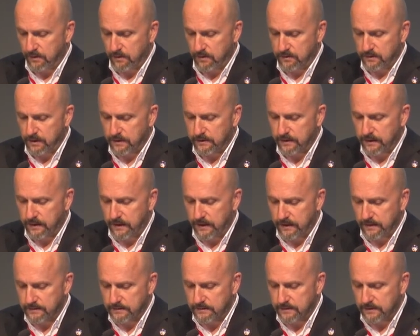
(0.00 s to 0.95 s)
On the other
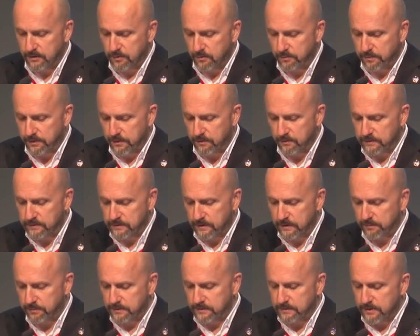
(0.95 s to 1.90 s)
hand, the UPU is in
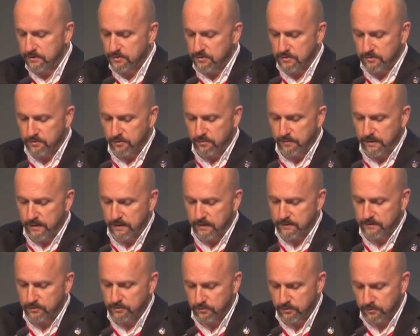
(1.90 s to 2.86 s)
a position to
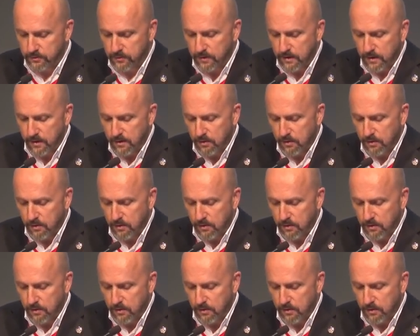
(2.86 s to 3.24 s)
make sure